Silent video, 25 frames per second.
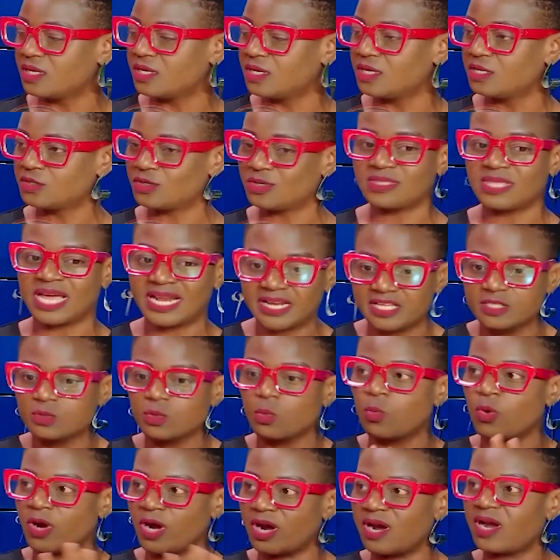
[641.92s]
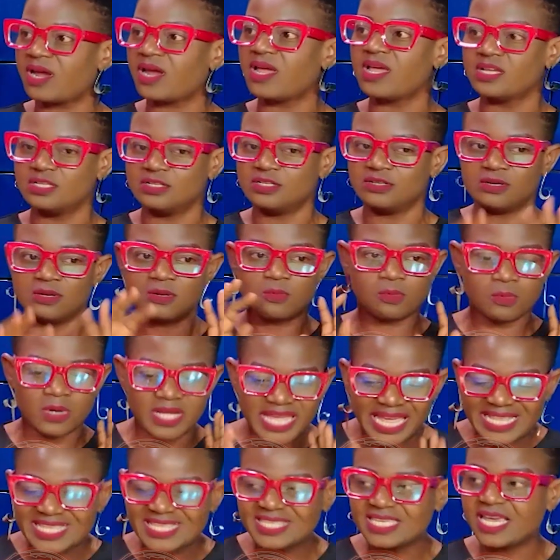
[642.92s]
So that is where
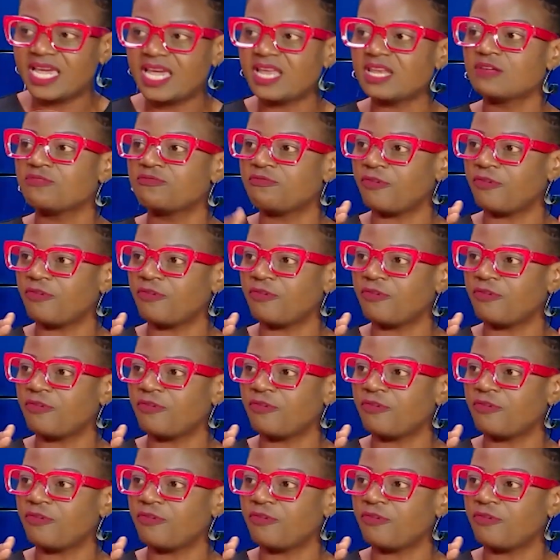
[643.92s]
eating